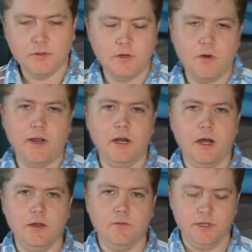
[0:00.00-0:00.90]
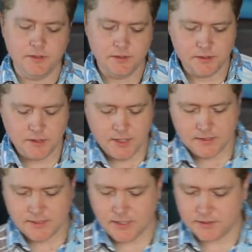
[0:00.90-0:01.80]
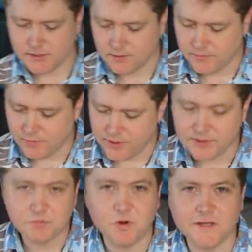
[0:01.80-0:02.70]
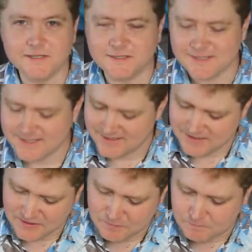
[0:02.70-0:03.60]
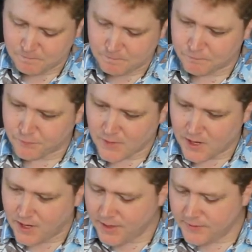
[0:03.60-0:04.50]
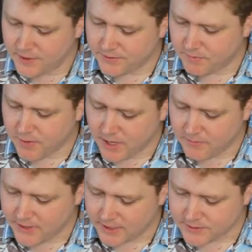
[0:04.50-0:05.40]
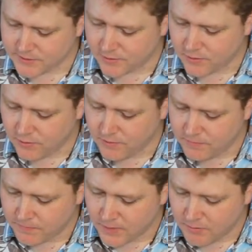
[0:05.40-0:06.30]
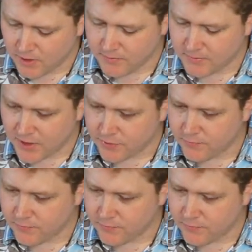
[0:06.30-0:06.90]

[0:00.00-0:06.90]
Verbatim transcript: you know, at night when Santa's delivering his presents. And then at the bottom of that circle, probably about